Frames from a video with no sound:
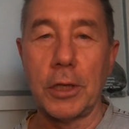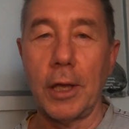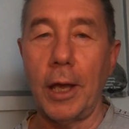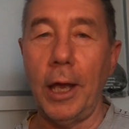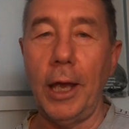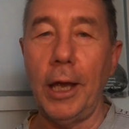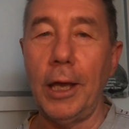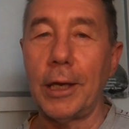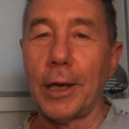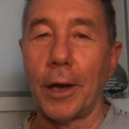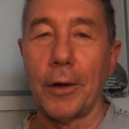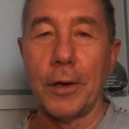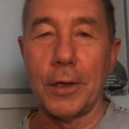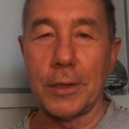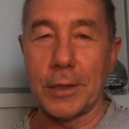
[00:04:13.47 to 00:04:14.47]
The
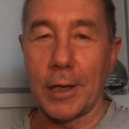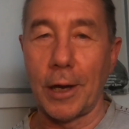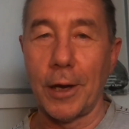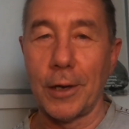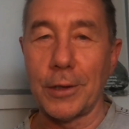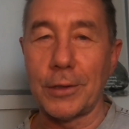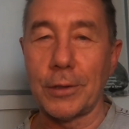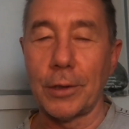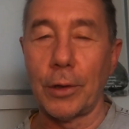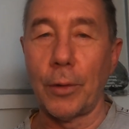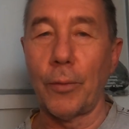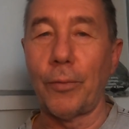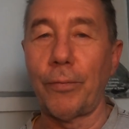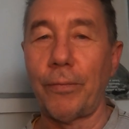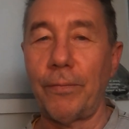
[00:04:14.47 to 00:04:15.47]
ego is going to